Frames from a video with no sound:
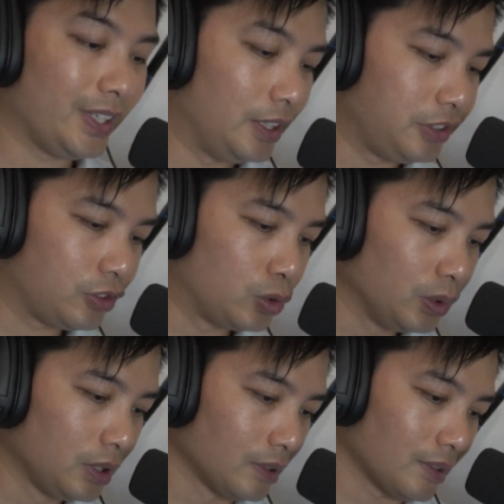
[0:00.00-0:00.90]
It is
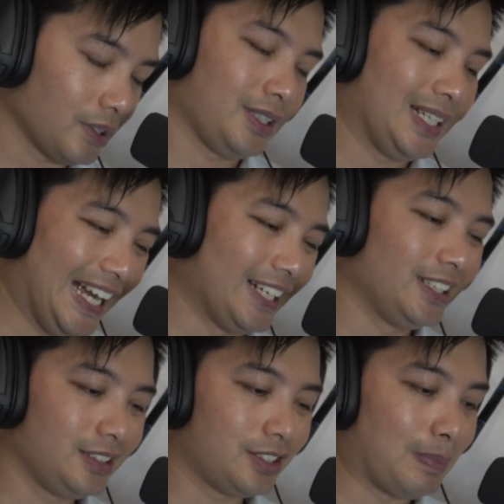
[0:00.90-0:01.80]
good and
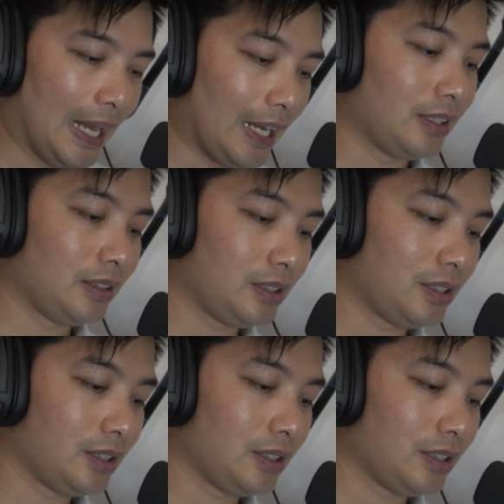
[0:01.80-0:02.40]
it is bad.